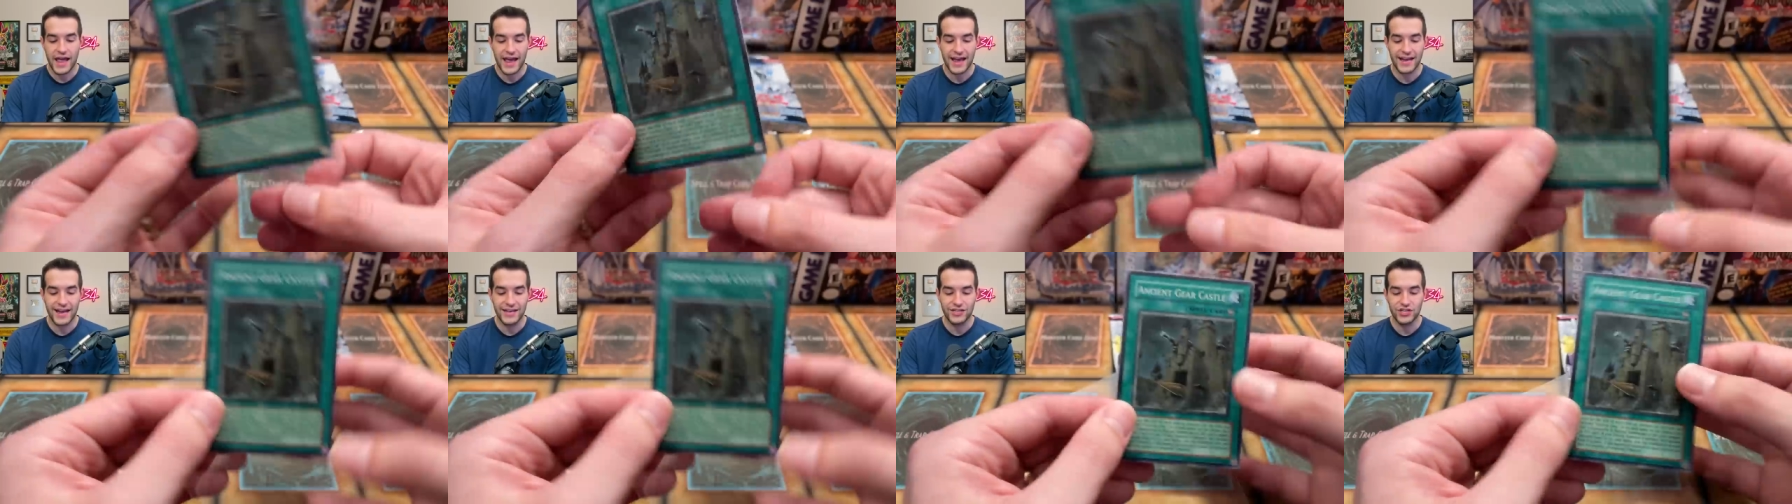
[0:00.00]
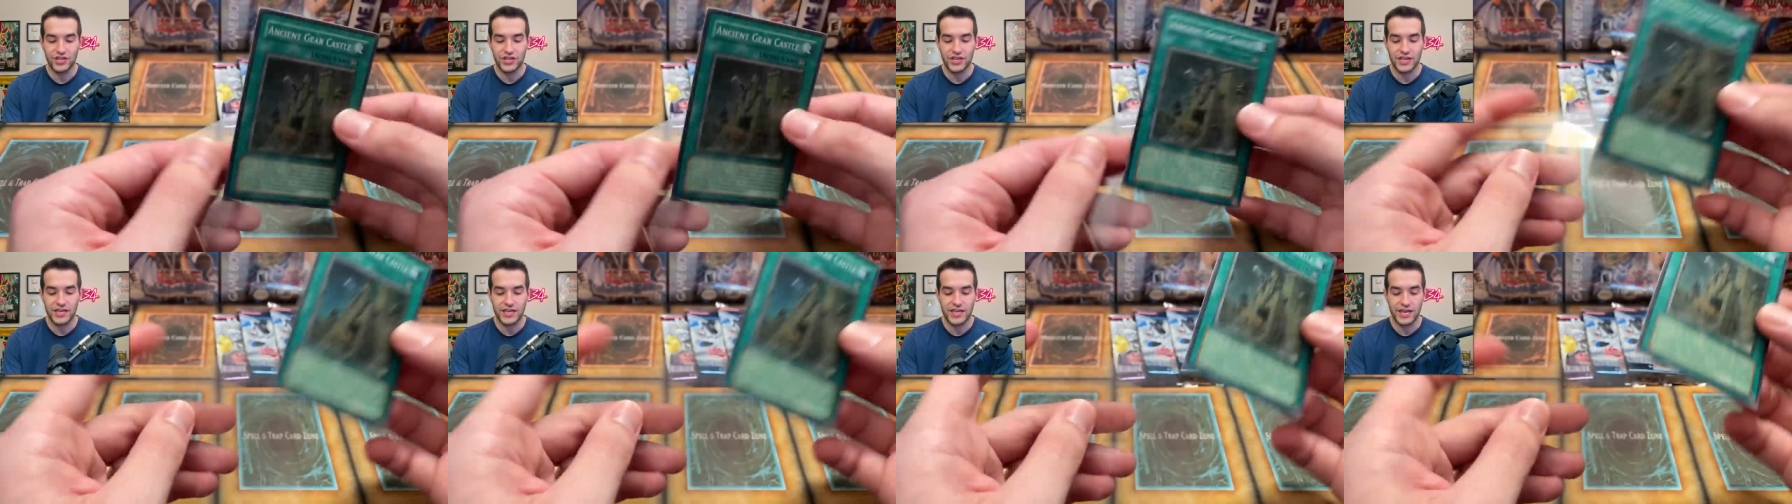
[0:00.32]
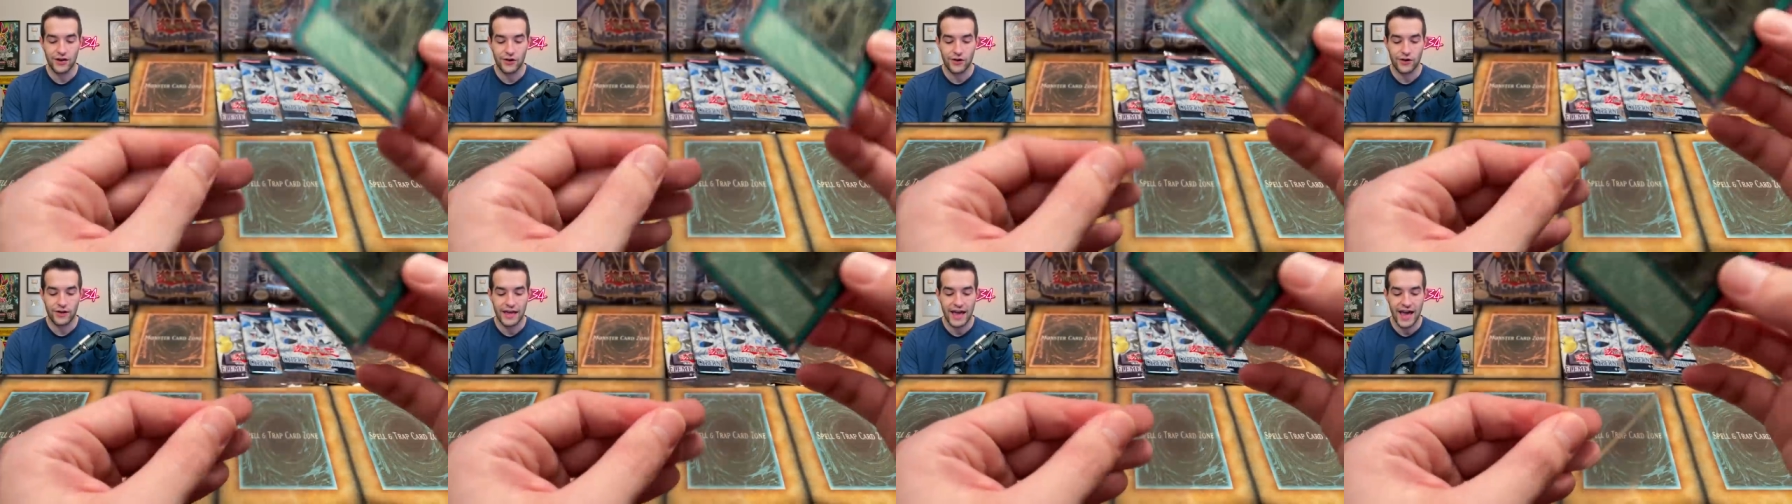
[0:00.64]
Ancient
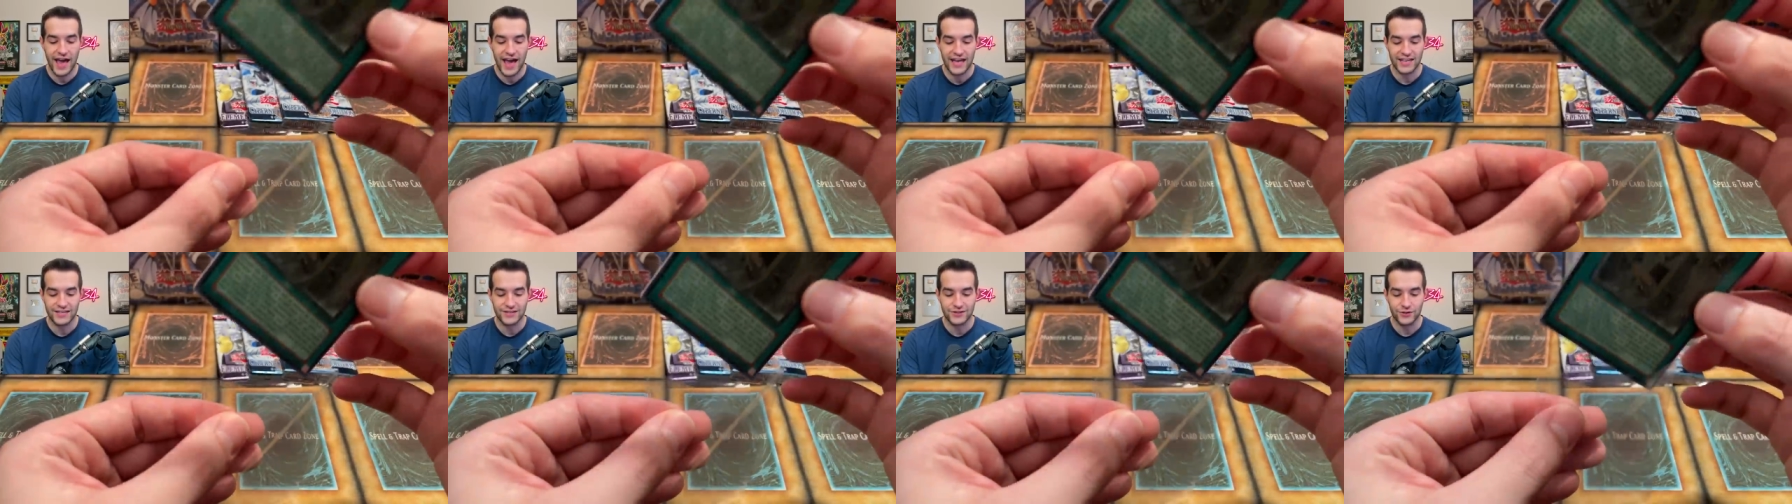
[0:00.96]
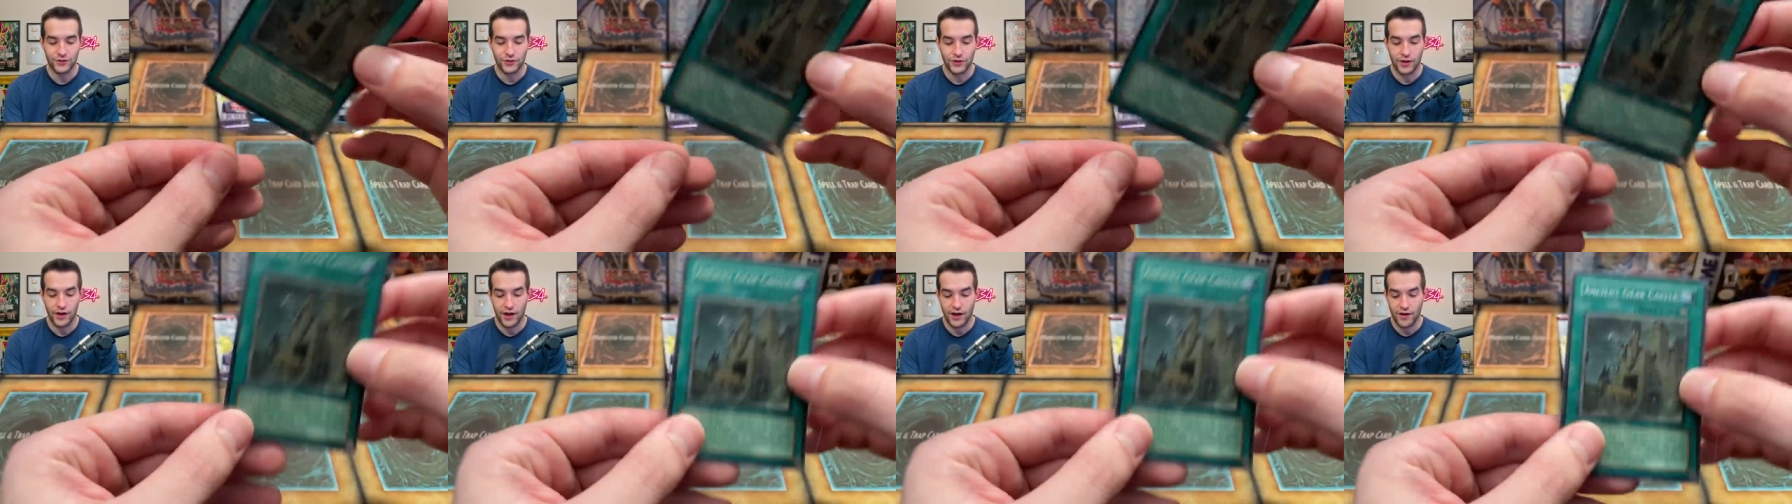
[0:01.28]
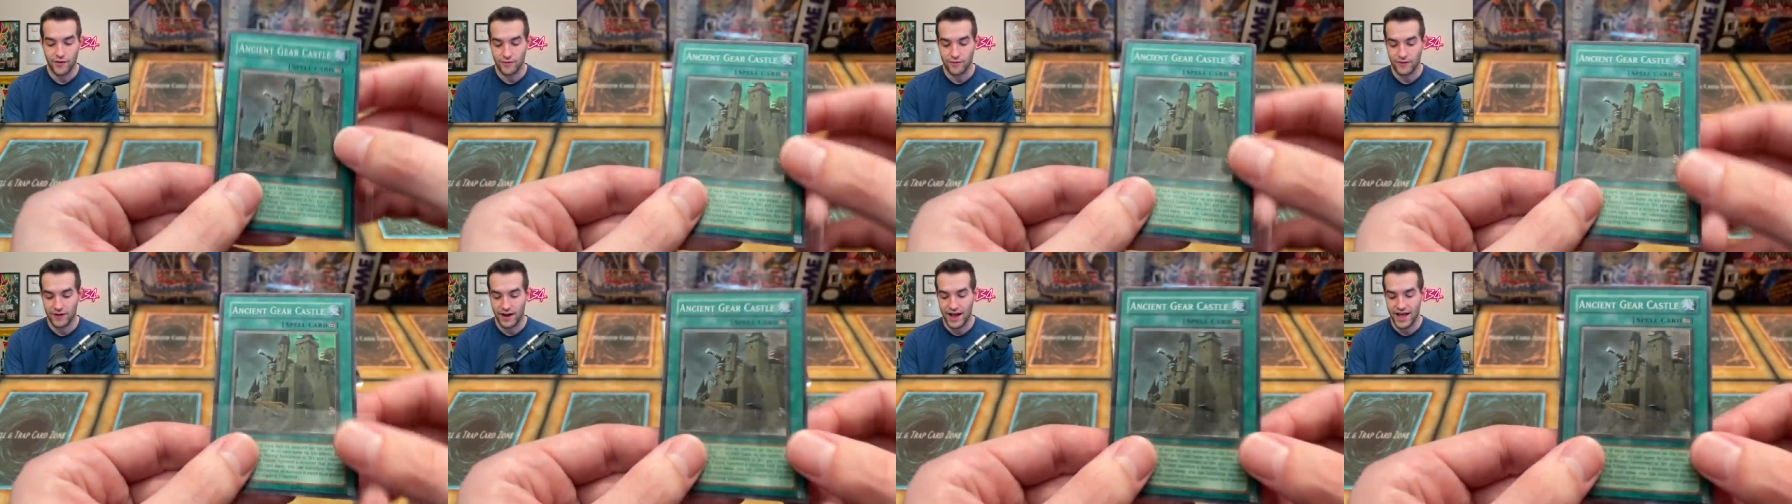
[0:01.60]
Gear Castle.
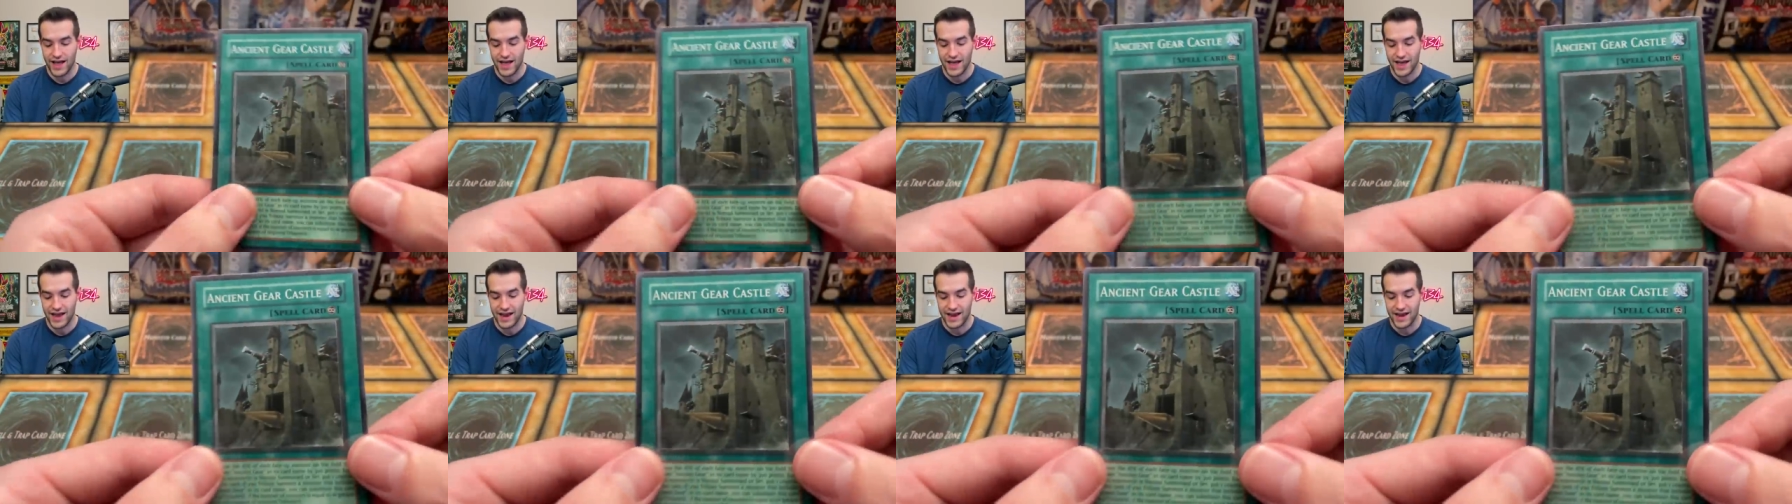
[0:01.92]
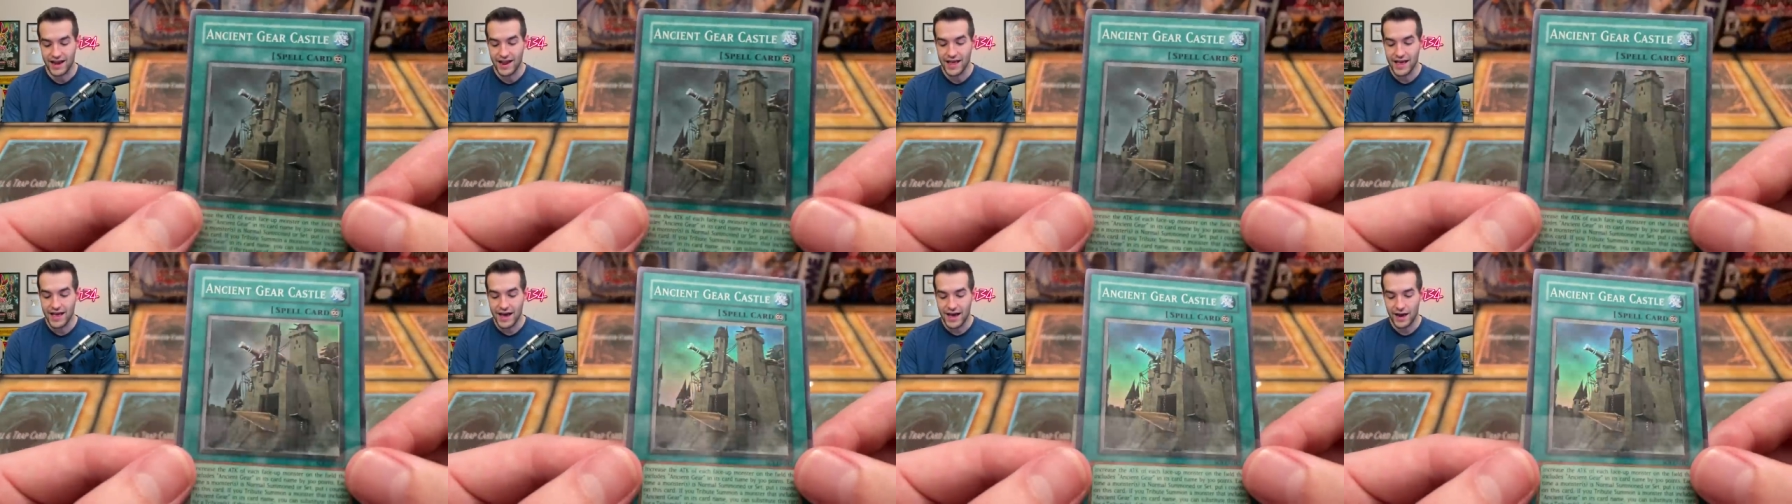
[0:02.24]
All right.